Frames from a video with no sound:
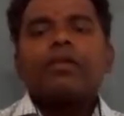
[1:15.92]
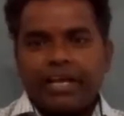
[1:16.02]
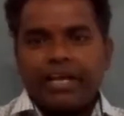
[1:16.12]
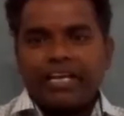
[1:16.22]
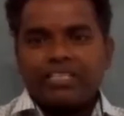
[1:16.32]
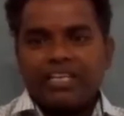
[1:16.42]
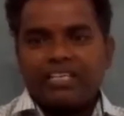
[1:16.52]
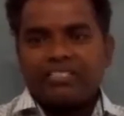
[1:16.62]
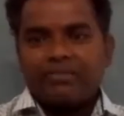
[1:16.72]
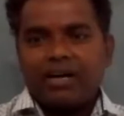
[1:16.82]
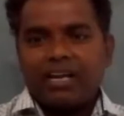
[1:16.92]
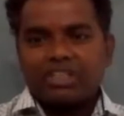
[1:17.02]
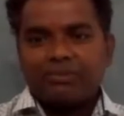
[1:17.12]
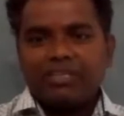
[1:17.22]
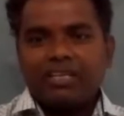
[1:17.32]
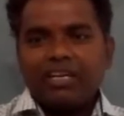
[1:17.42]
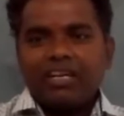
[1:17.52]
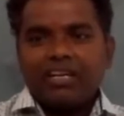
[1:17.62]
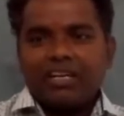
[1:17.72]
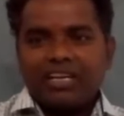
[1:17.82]
Okay, nice. Mahalakshmi,
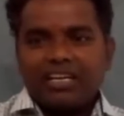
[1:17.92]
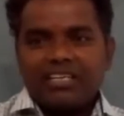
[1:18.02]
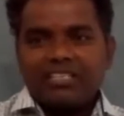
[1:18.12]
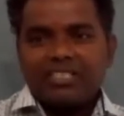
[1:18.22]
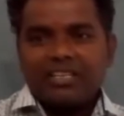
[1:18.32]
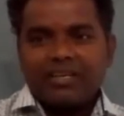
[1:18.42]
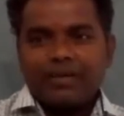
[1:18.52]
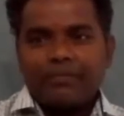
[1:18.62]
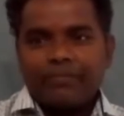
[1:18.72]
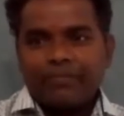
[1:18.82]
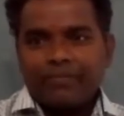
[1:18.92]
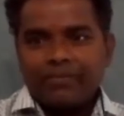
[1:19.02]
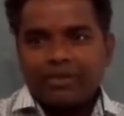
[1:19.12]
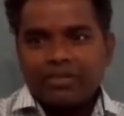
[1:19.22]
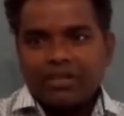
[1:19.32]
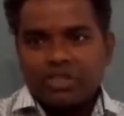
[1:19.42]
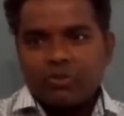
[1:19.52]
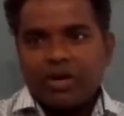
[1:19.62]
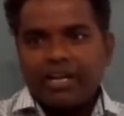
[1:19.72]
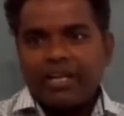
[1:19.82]
nice.
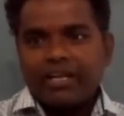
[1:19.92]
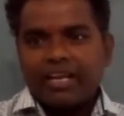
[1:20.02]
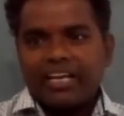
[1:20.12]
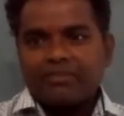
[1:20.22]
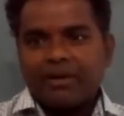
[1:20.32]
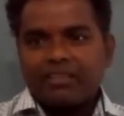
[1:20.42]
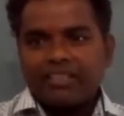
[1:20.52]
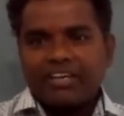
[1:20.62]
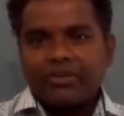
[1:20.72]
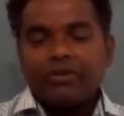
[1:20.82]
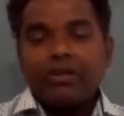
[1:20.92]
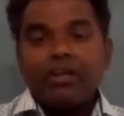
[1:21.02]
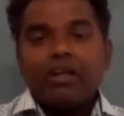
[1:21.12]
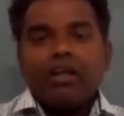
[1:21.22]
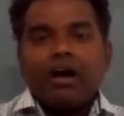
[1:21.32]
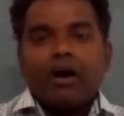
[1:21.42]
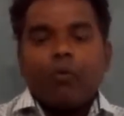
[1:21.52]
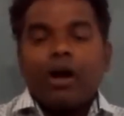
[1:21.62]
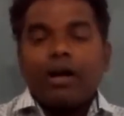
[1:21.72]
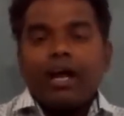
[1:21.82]
Shivani, nice ma. Thank you.
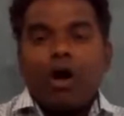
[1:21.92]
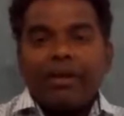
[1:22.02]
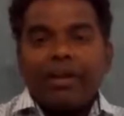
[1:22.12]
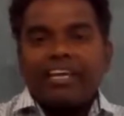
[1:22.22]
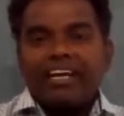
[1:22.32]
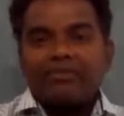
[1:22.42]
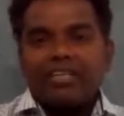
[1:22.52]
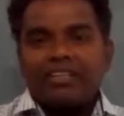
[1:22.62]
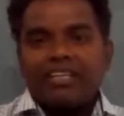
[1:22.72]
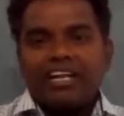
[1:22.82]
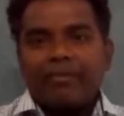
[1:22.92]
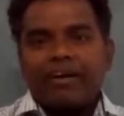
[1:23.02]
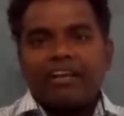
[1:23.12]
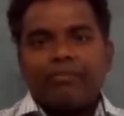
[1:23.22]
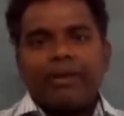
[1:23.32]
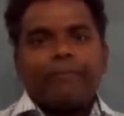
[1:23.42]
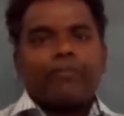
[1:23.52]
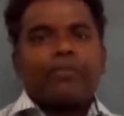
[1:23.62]
How many kingdoms are there? Come on, tell me.